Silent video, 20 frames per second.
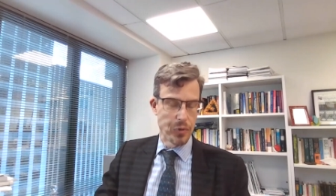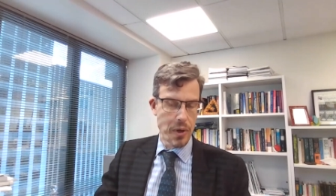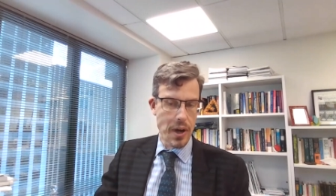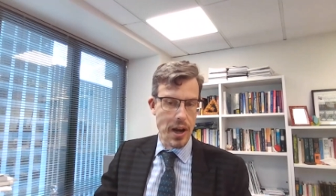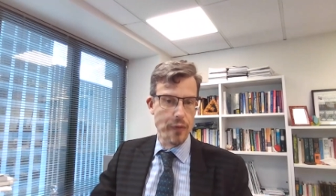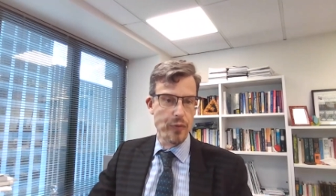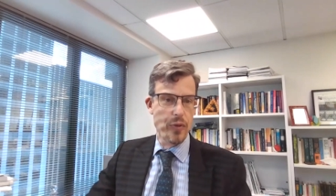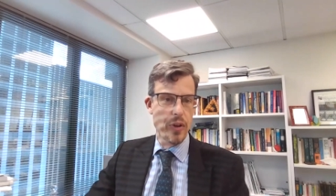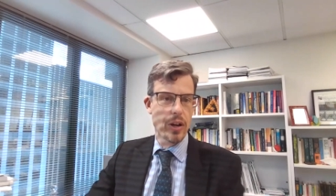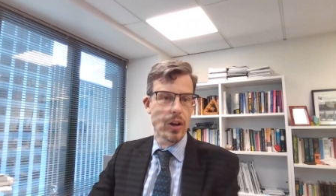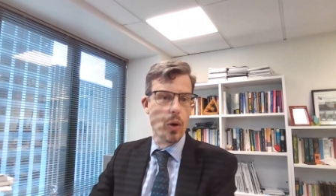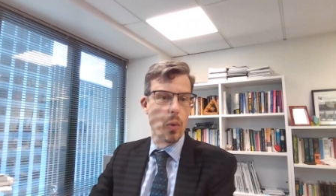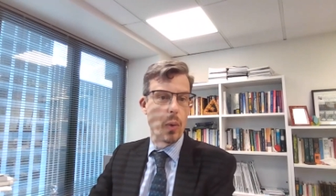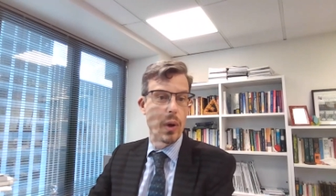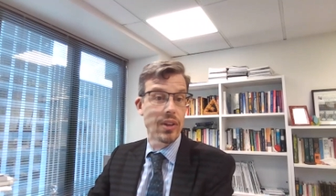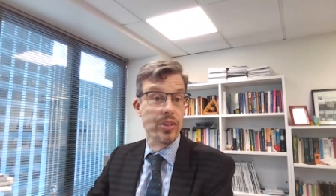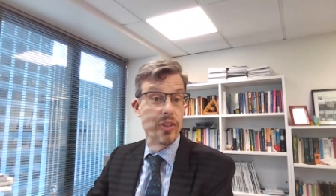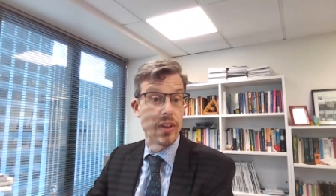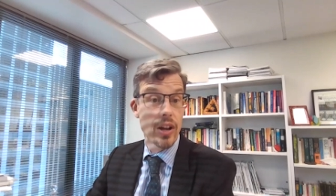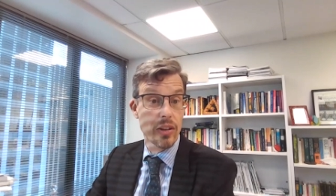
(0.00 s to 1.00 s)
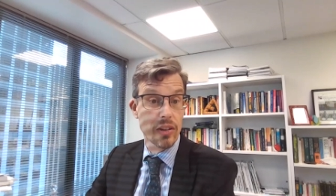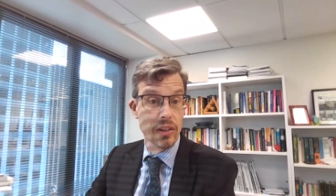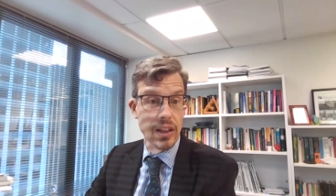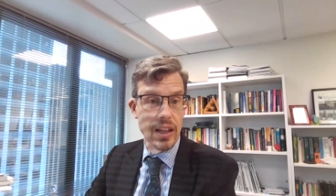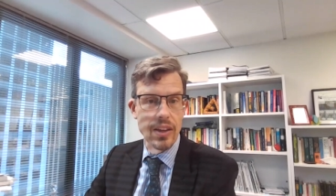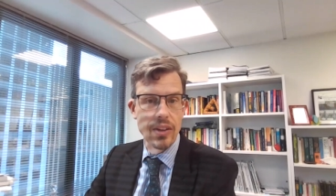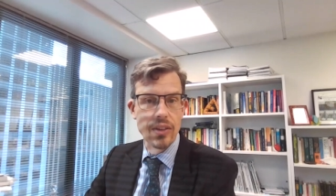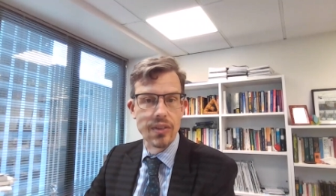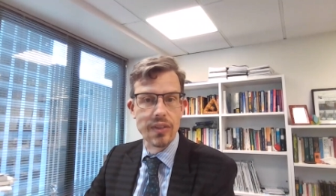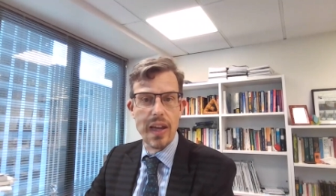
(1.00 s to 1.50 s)
Try to figure out what
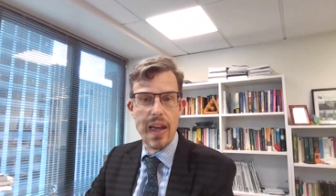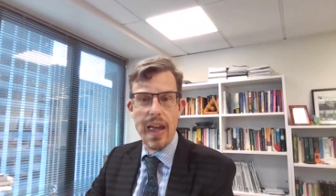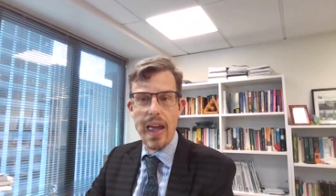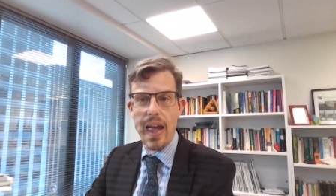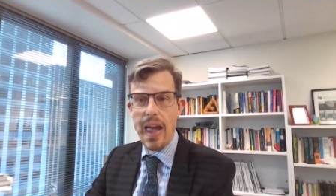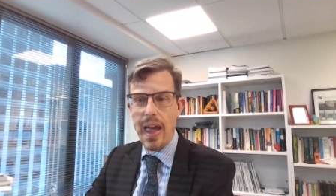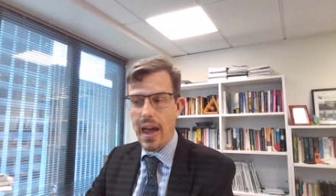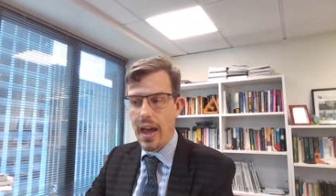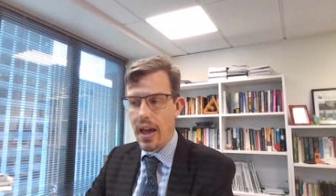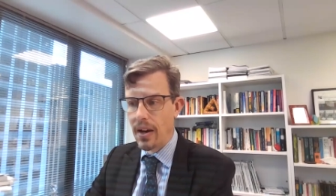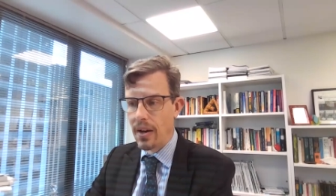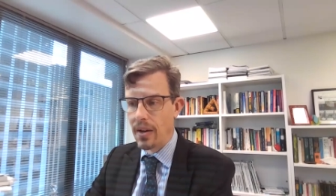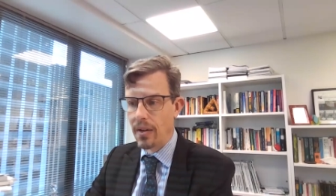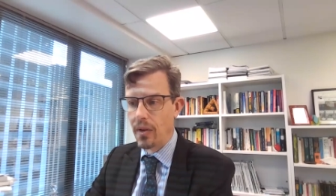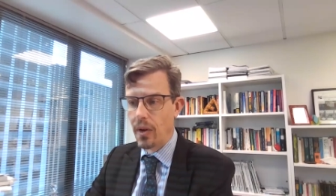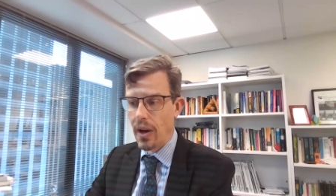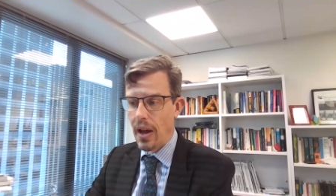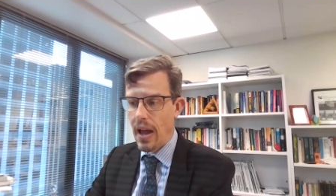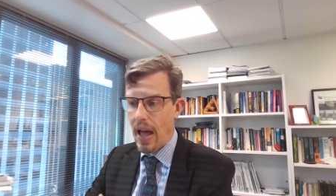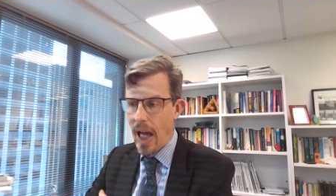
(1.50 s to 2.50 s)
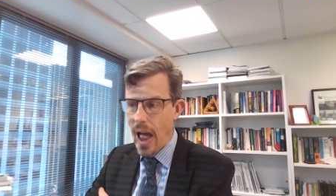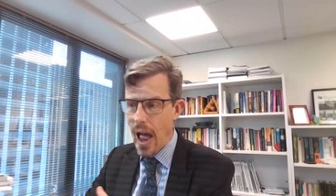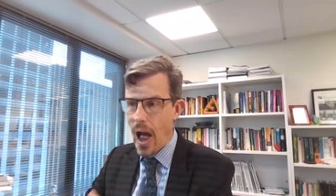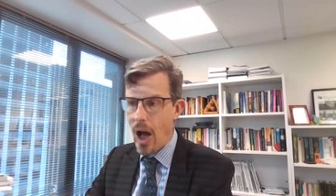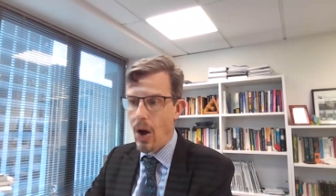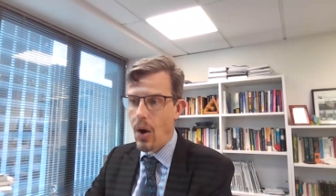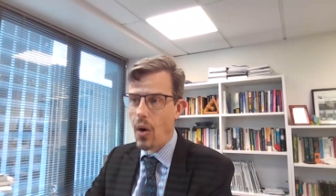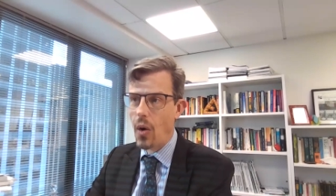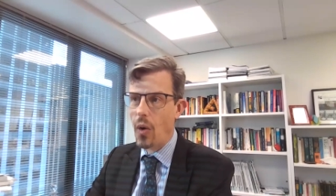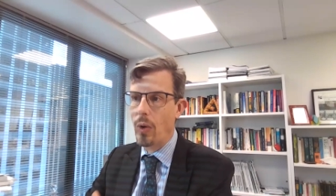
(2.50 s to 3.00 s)
sucks least and
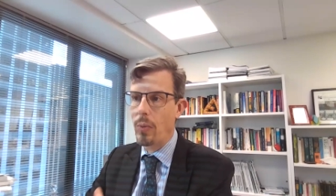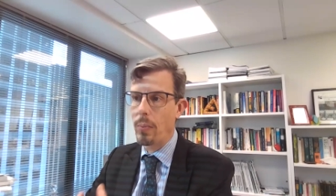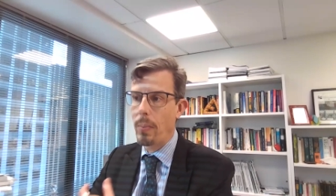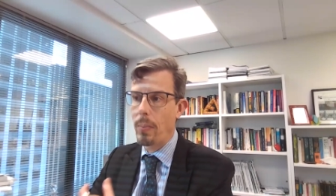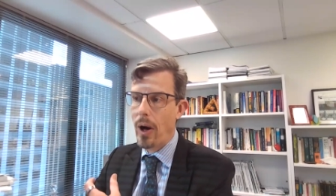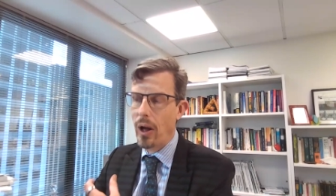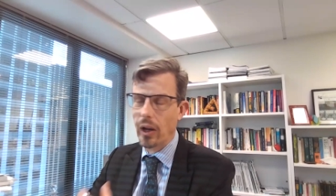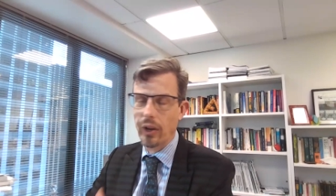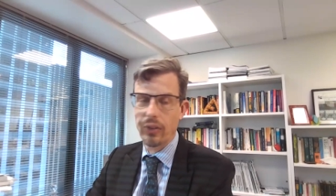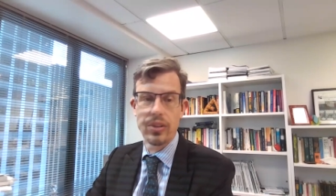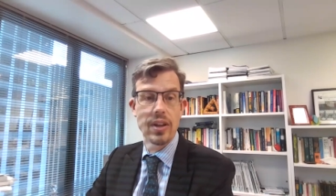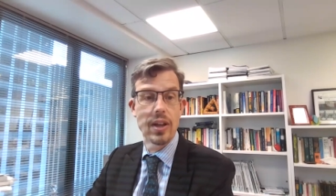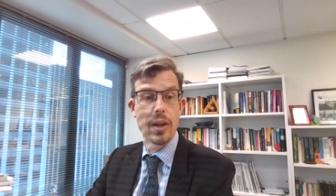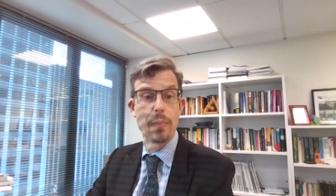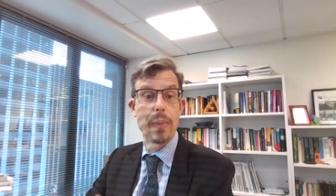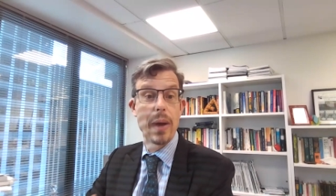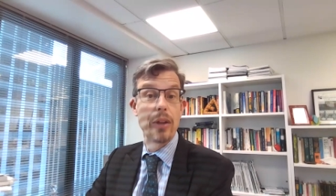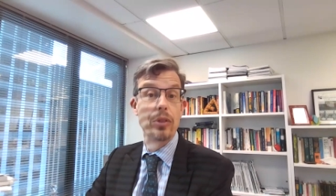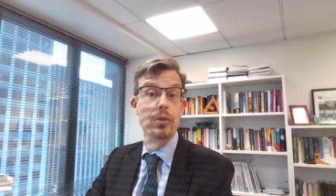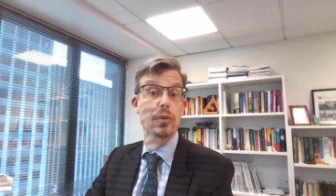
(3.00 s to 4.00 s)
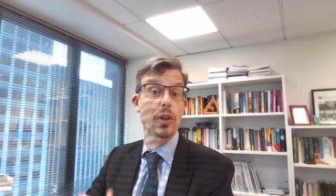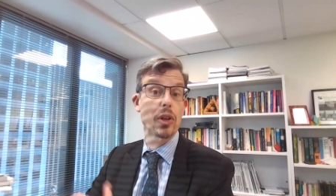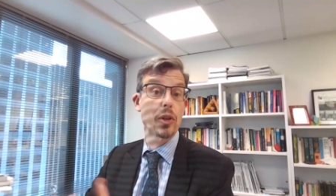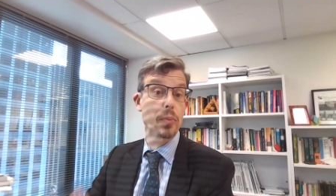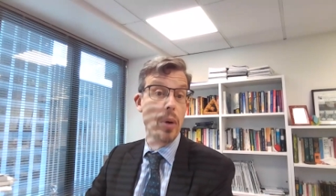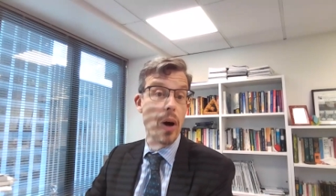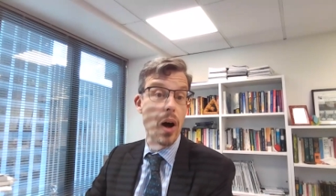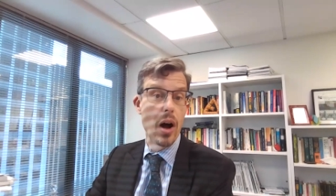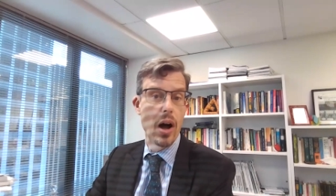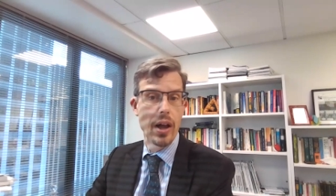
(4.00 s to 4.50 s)
how policy can best
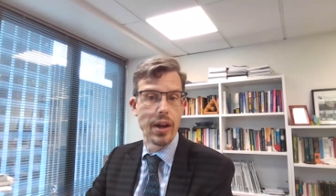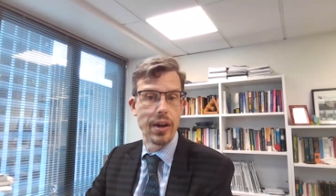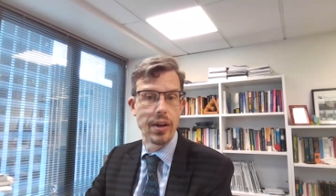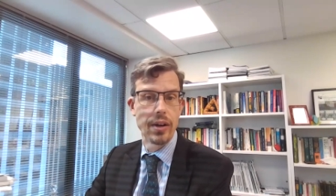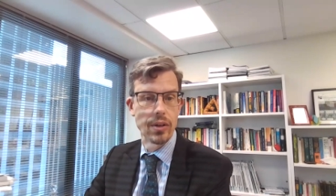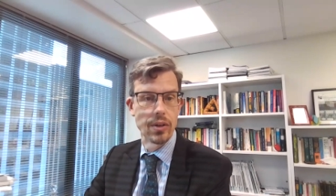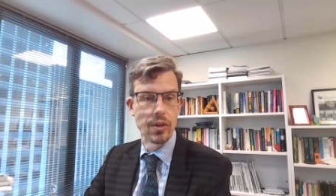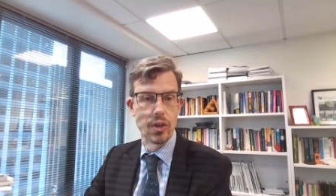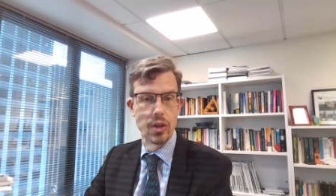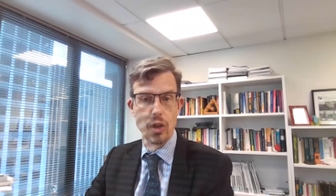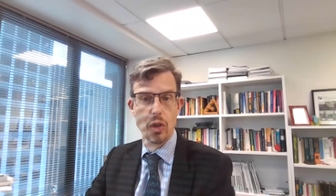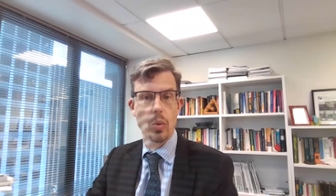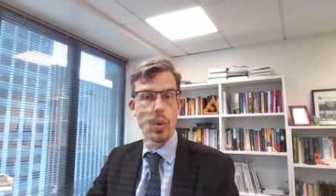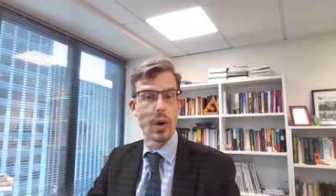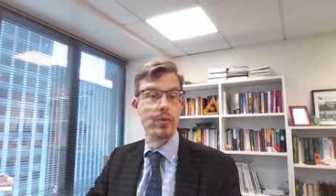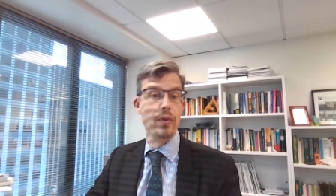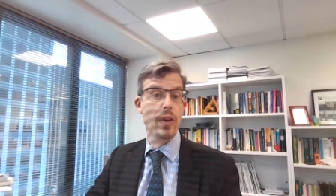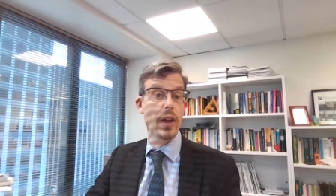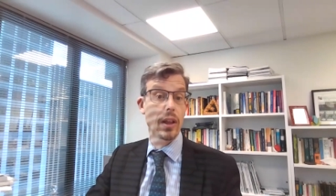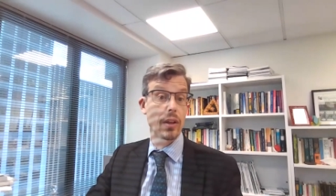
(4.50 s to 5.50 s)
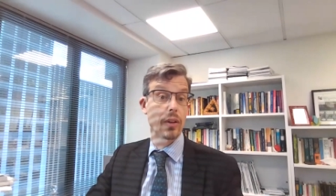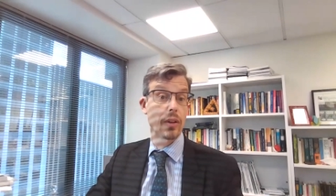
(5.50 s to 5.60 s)
respond to what